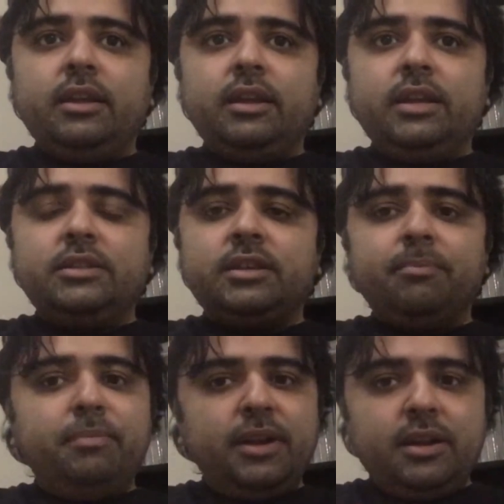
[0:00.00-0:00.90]
It's
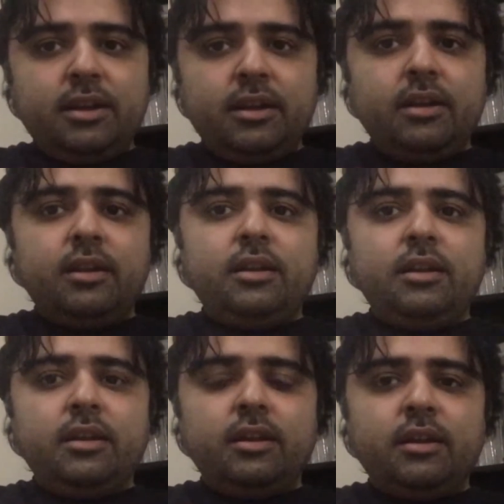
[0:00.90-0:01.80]
a bit
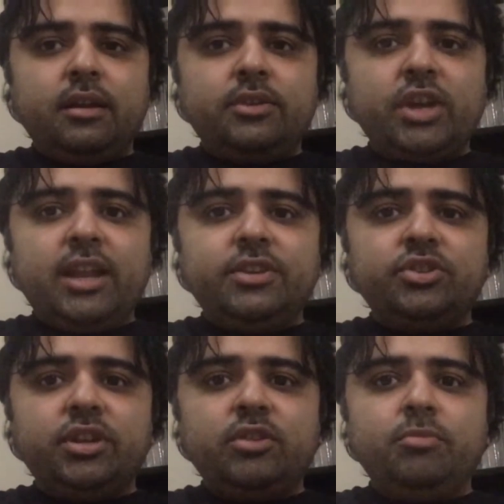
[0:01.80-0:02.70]

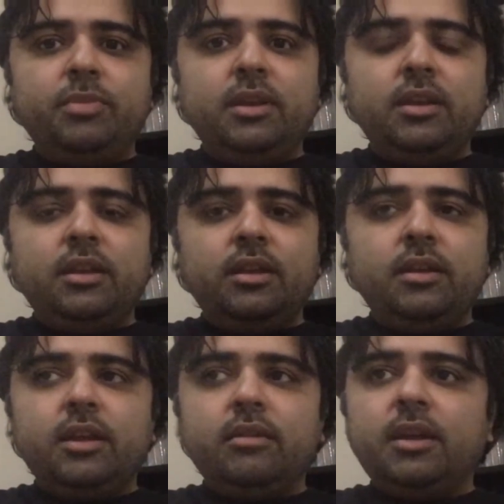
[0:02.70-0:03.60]
challenging to
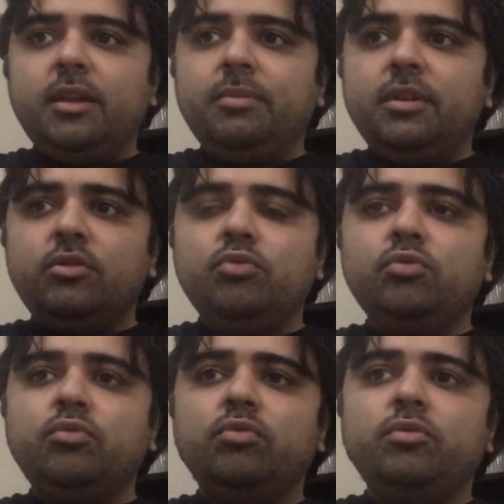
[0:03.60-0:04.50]
be able
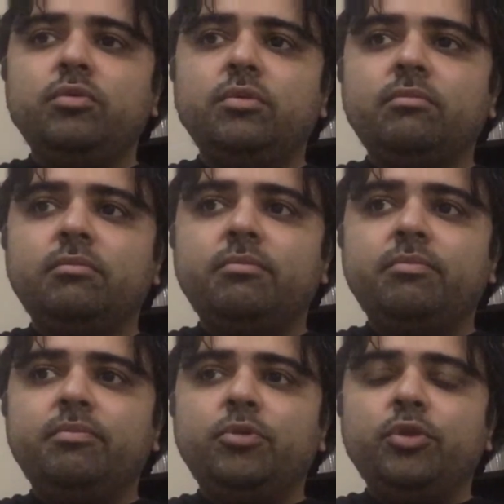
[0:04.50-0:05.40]
to
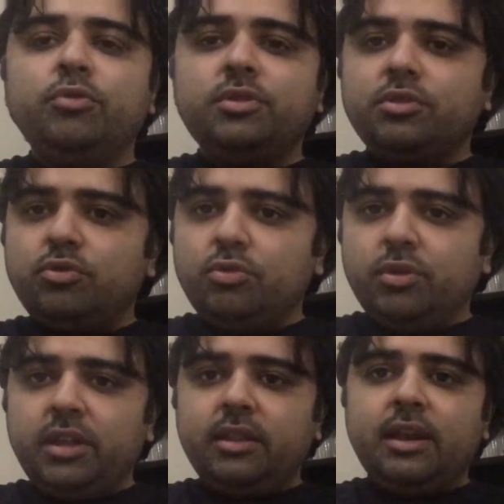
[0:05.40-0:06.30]
produce a
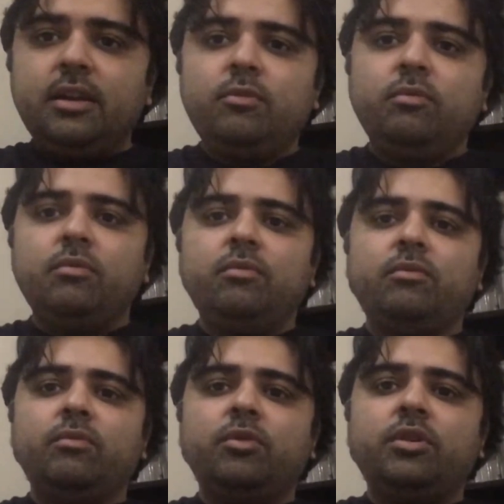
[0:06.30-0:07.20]
story that
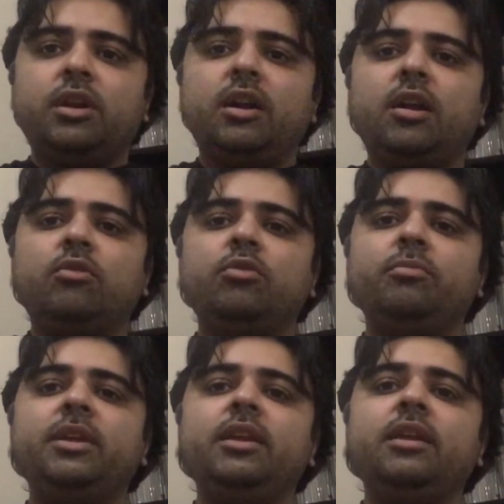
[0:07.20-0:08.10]
would turn out to
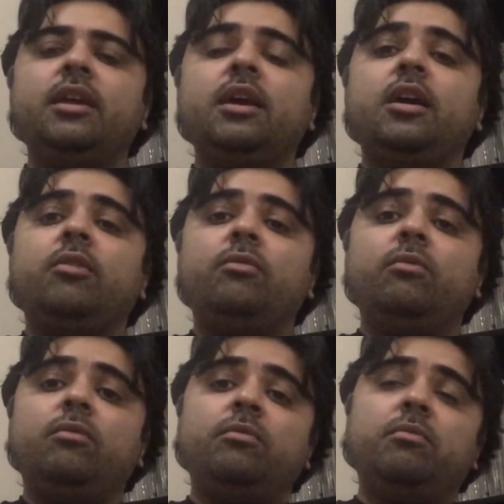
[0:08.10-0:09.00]
be
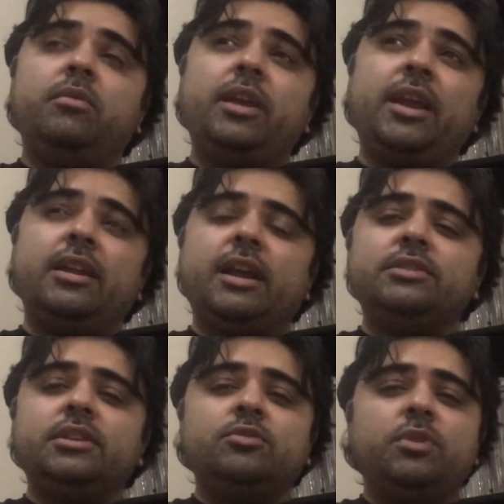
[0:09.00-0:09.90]

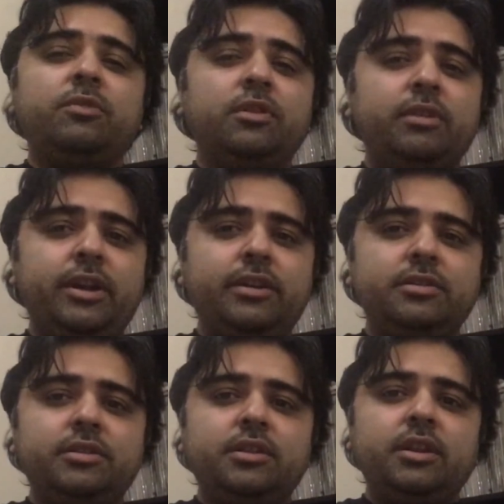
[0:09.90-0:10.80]
recognized as one of the
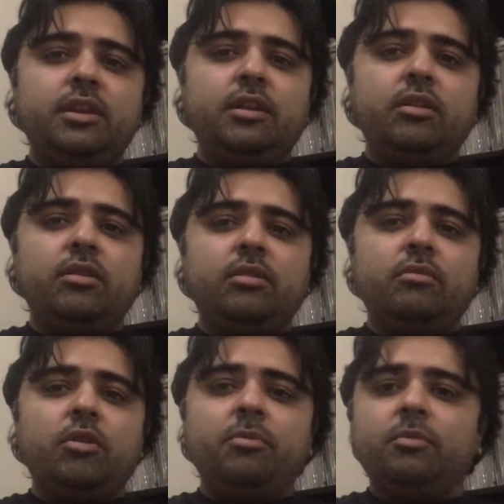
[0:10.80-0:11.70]
greatest
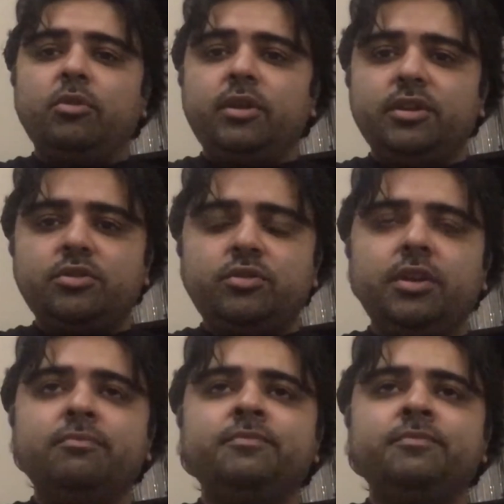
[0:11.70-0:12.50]
in comic book history.